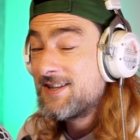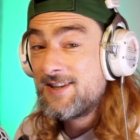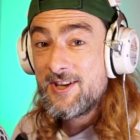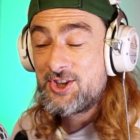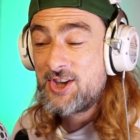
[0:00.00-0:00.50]

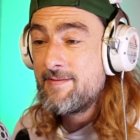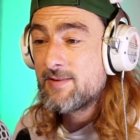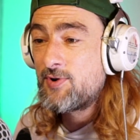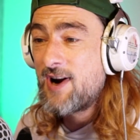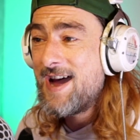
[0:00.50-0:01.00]
That's like the
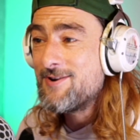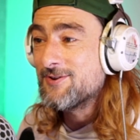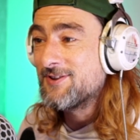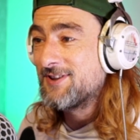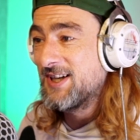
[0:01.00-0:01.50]
James
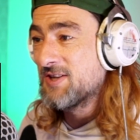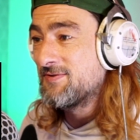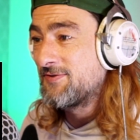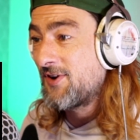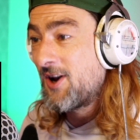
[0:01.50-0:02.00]
Brown
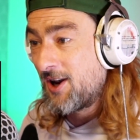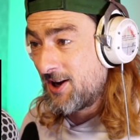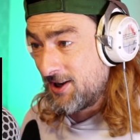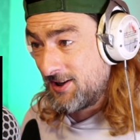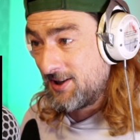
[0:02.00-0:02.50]
of...
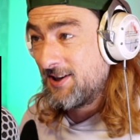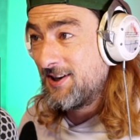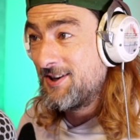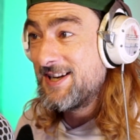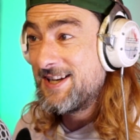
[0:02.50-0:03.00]

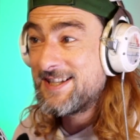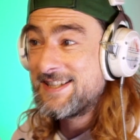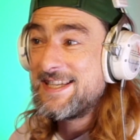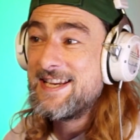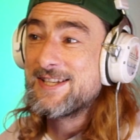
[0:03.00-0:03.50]
you
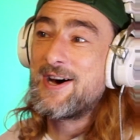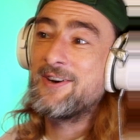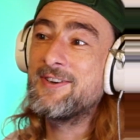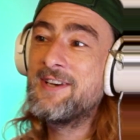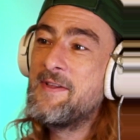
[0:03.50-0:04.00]
can see as
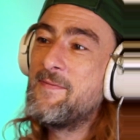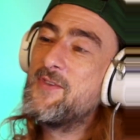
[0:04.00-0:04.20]
well.